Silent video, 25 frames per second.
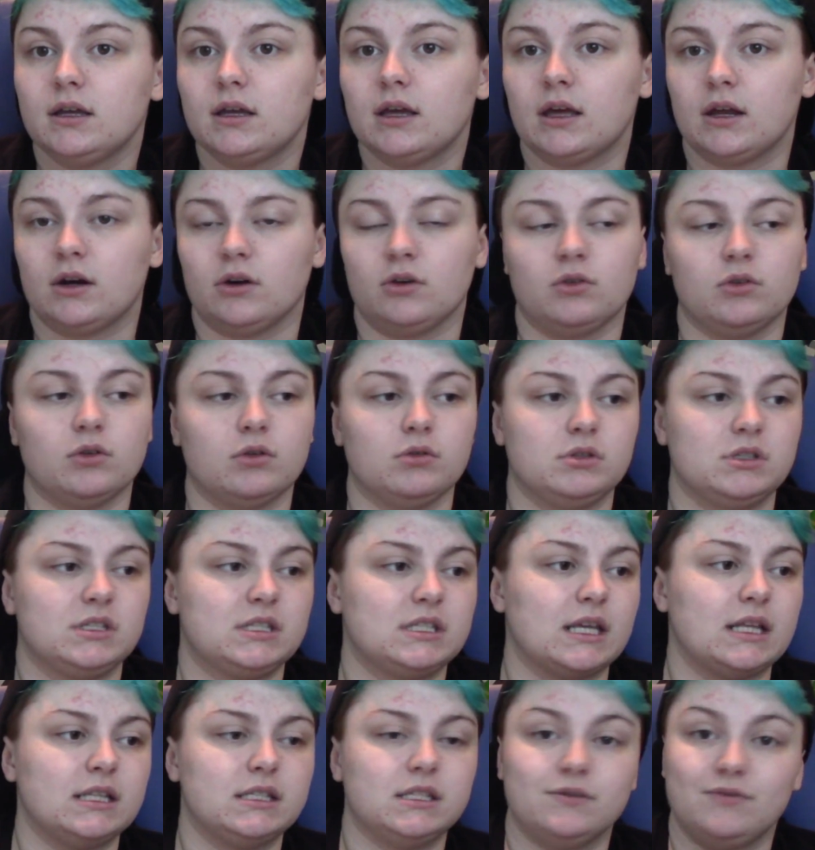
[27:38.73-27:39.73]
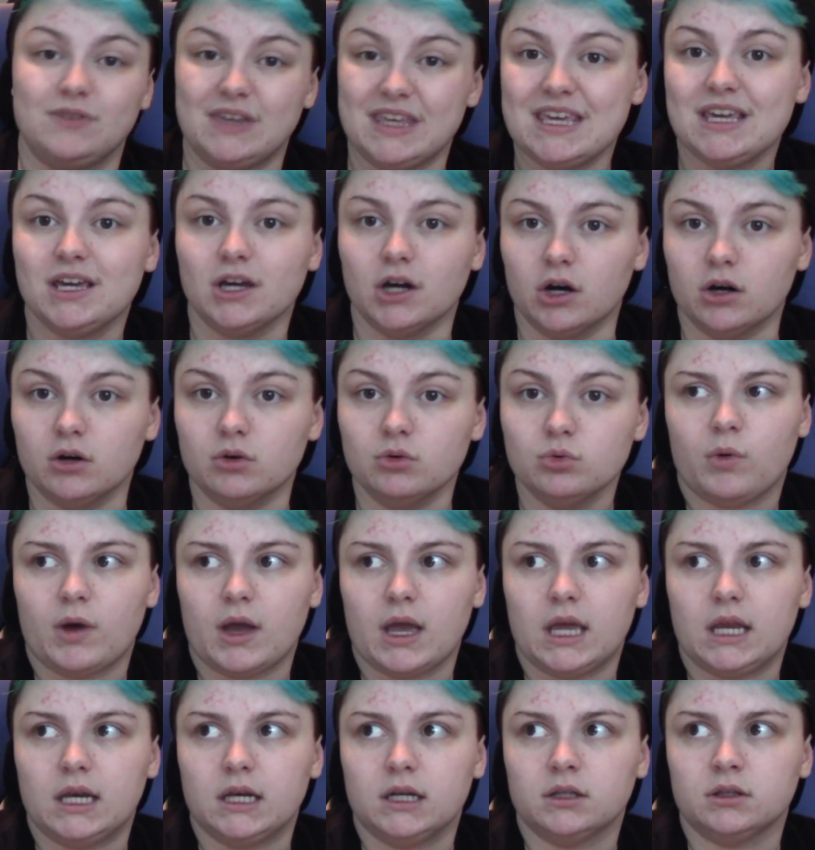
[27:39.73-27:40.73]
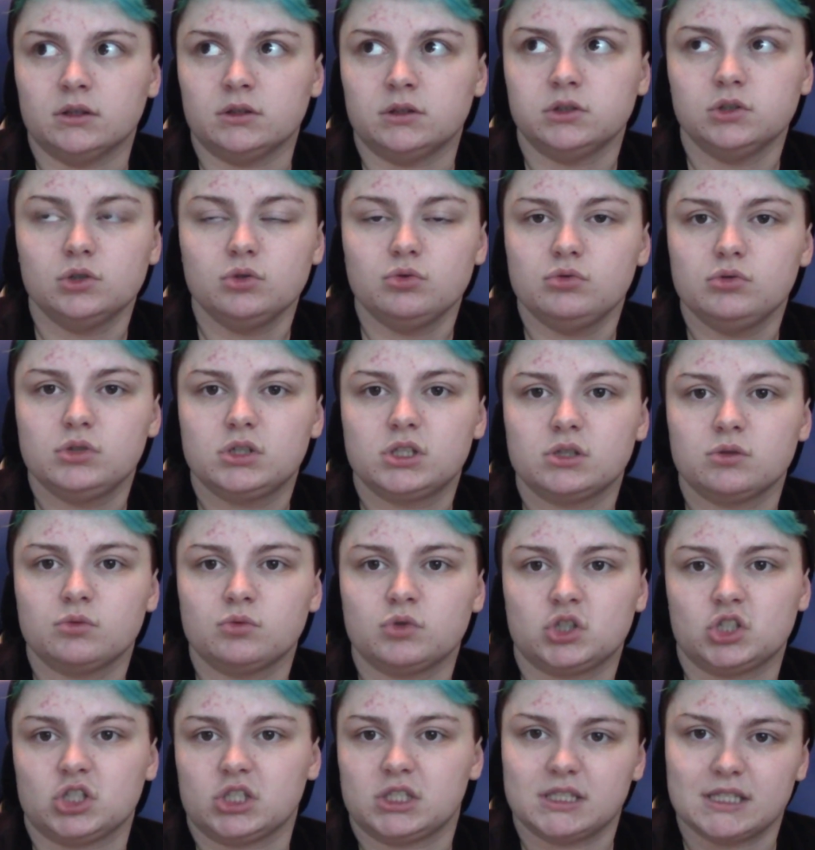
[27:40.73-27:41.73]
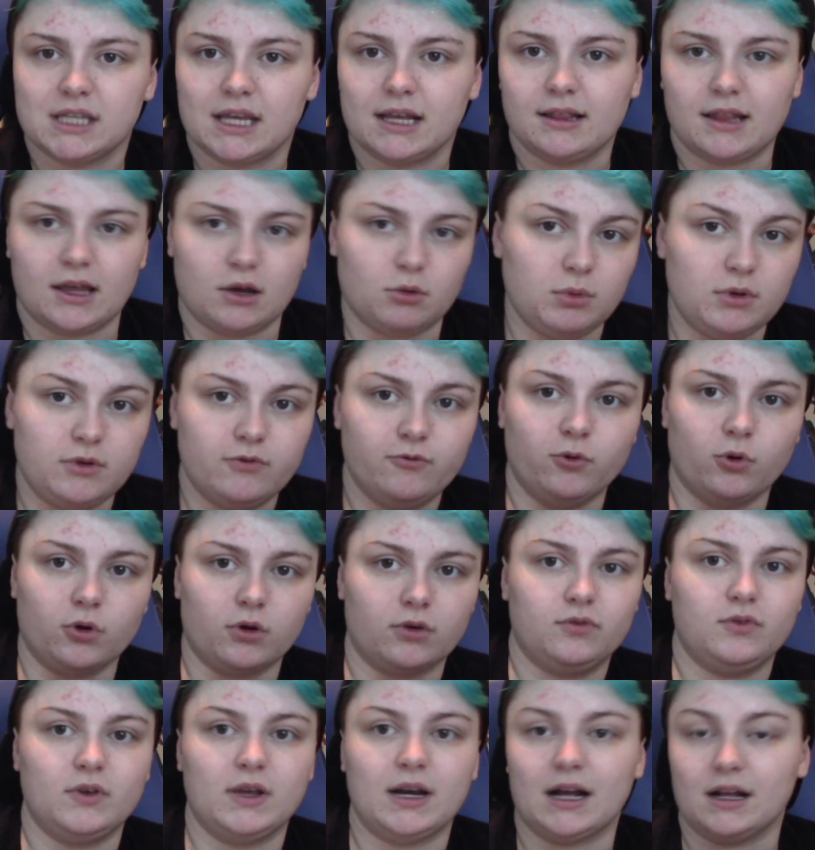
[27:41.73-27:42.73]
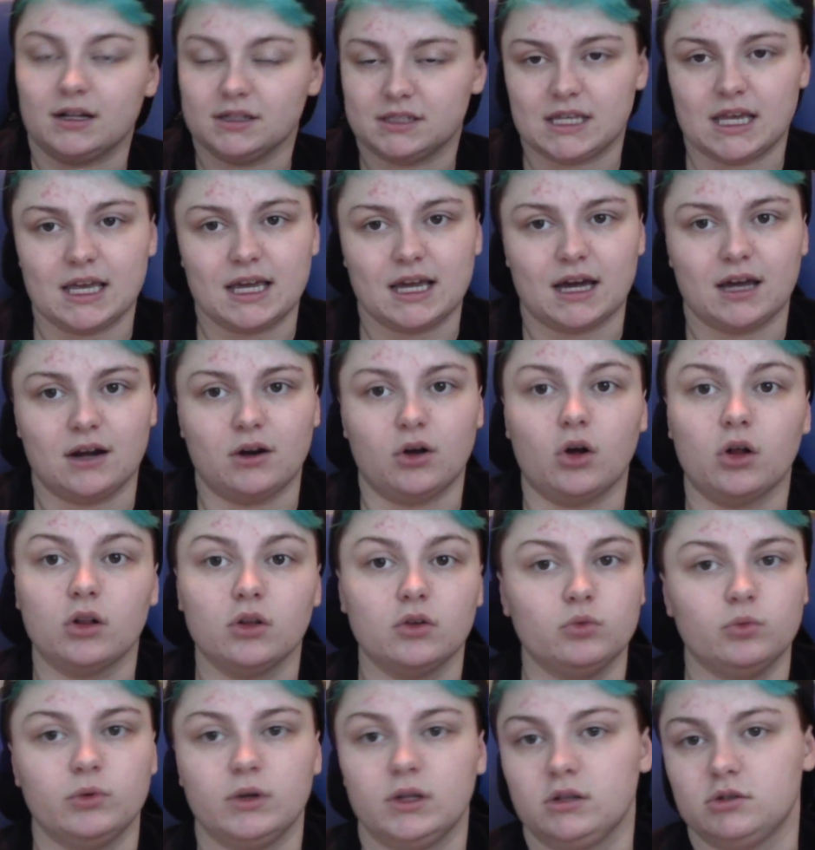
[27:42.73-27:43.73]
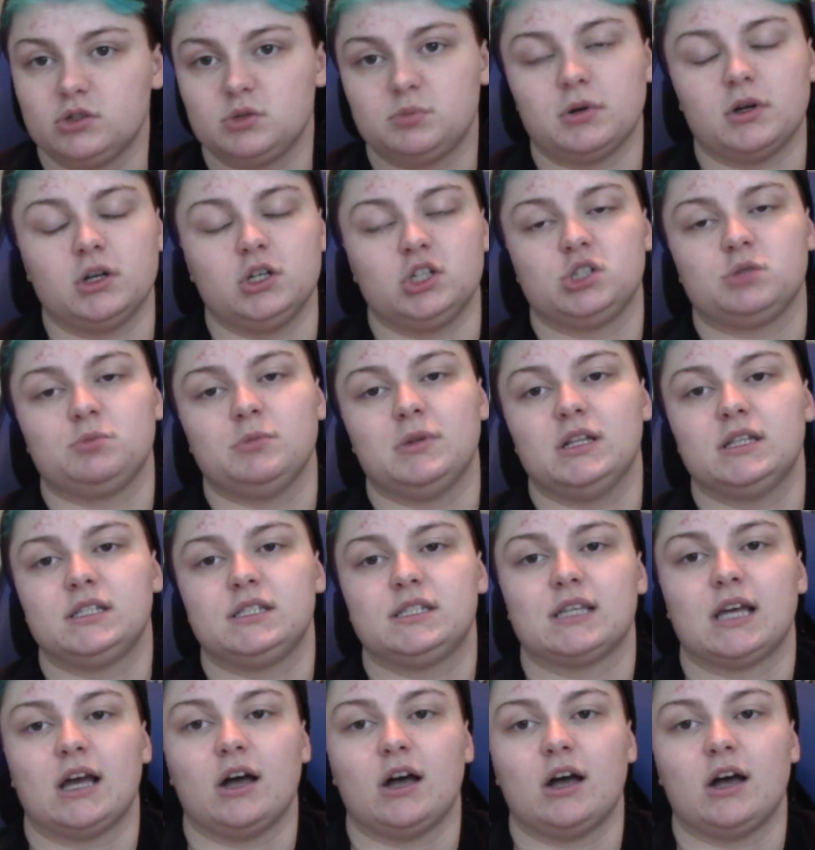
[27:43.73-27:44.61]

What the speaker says: in her own sense of ego, when Luz was just saying, like, we forfeit, I'll take on all of Willow's punishments.